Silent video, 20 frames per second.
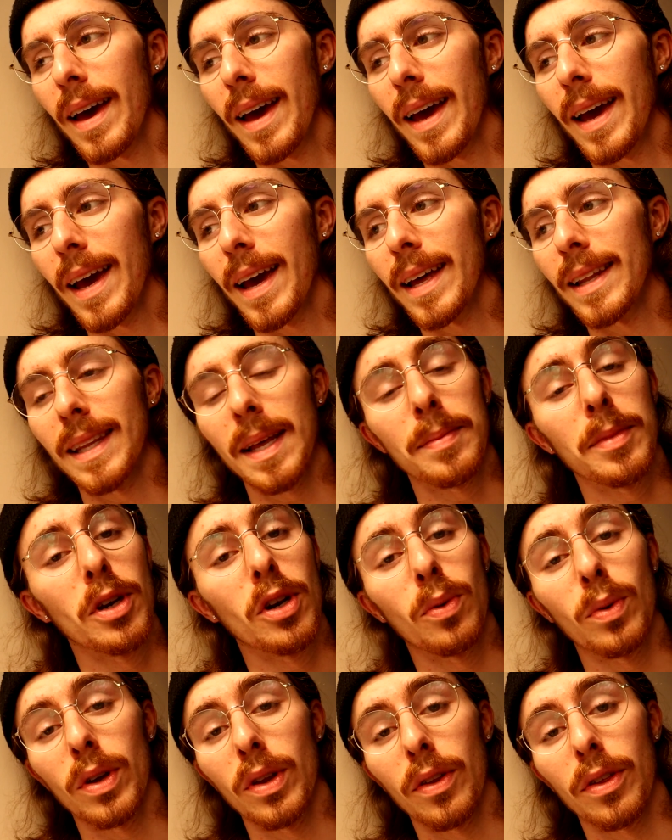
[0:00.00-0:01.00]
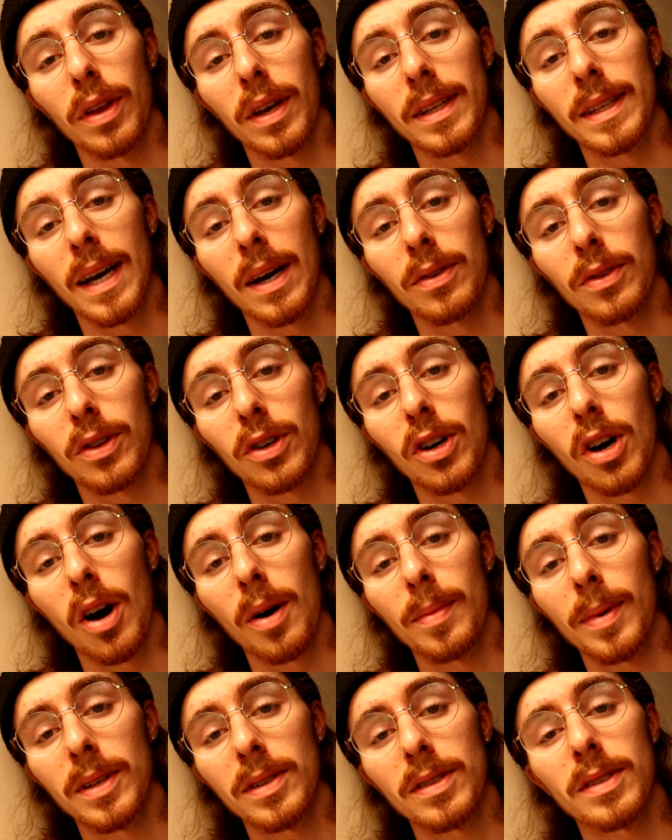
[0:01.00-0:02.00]
And let me know what you think down in the
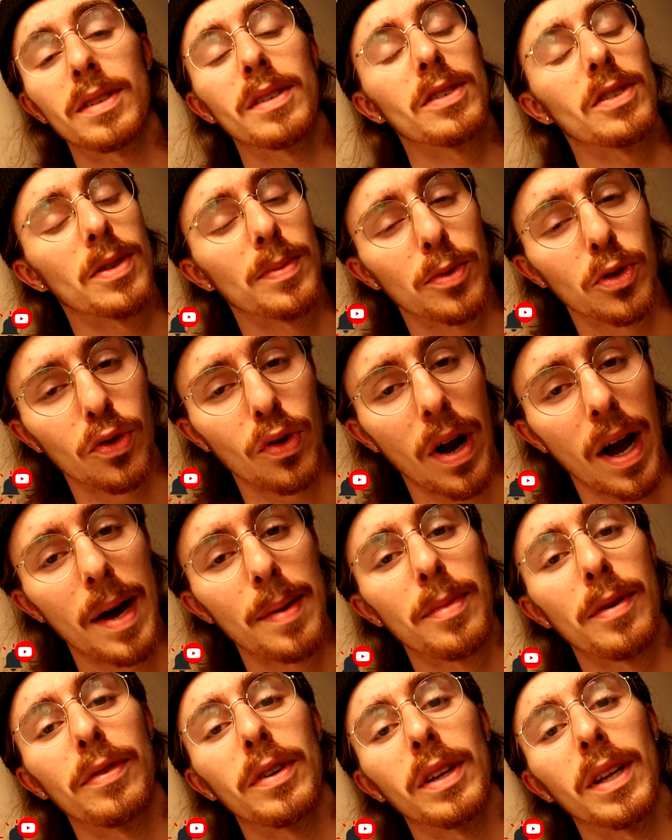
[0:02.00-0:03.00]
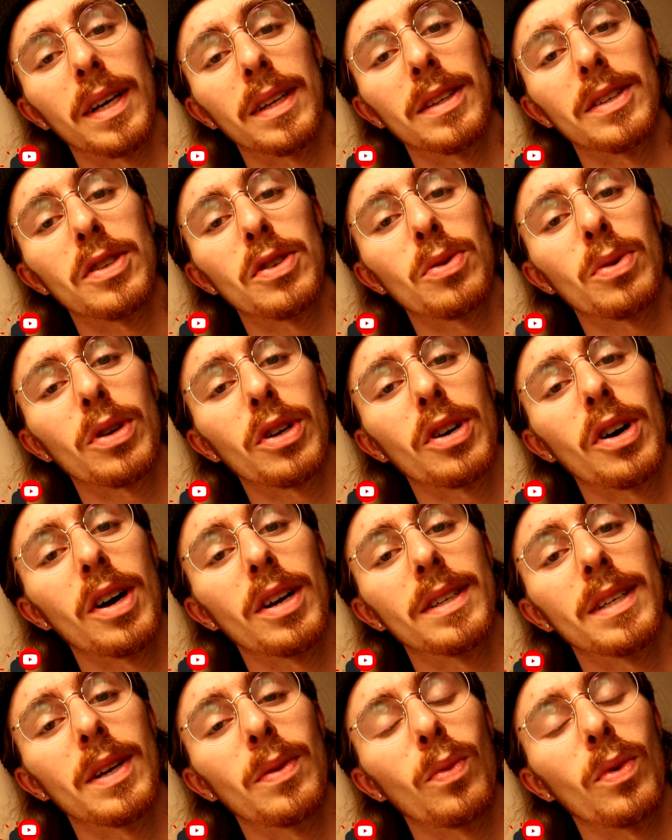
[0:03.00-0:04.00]
comments. Subscribe if you like this sort of
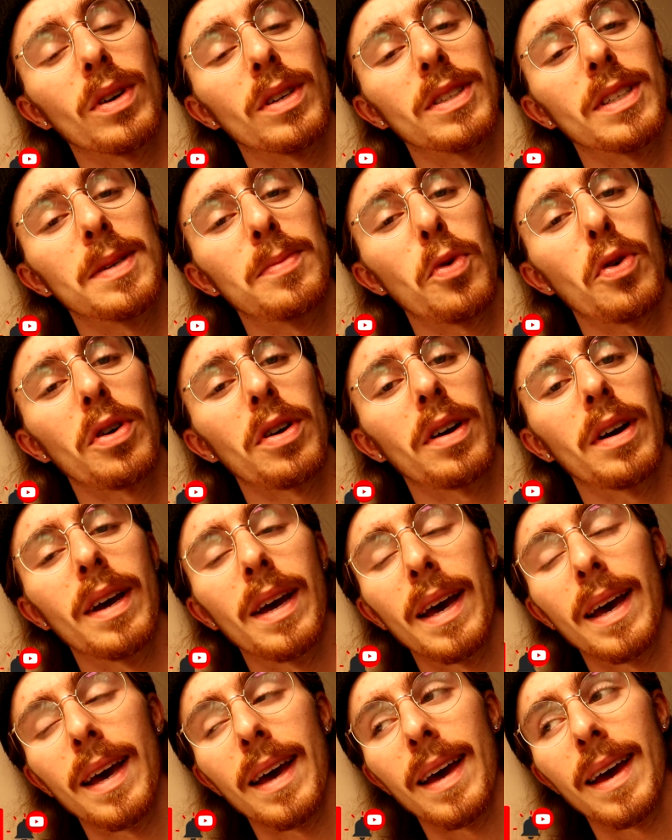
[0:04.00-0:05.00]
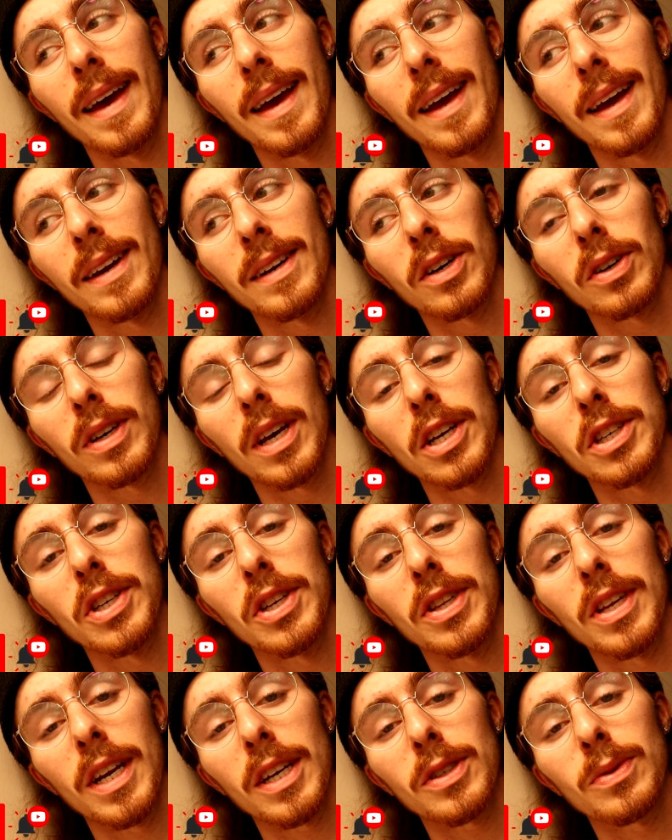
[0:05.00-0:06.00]
content and want to see more. And I'll catch you
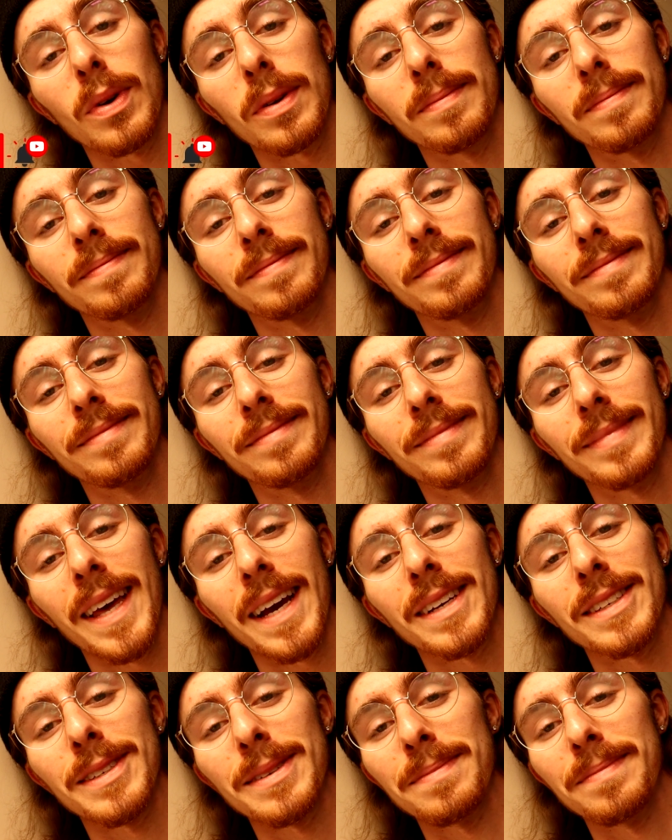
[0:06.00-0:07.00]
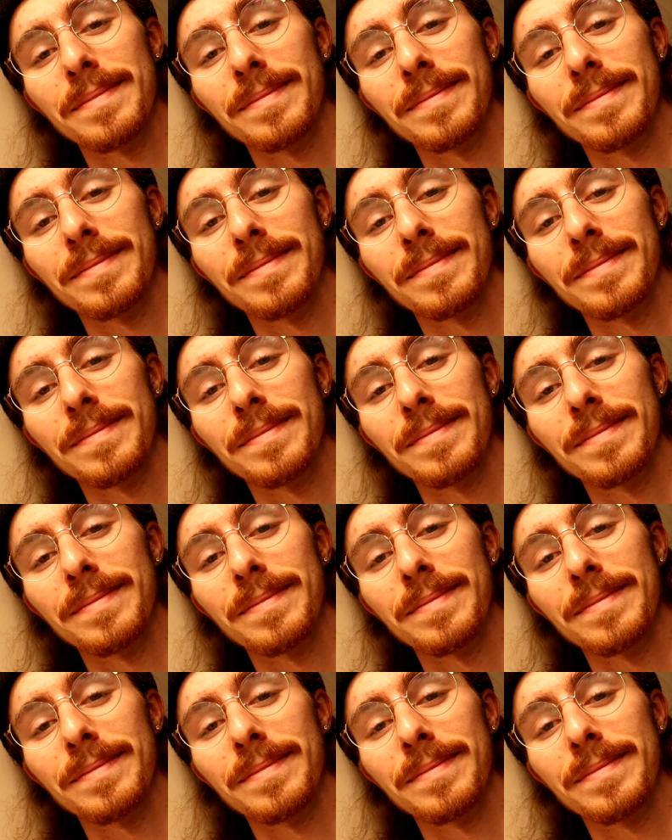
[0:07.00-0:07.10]
in the next one. Thanks.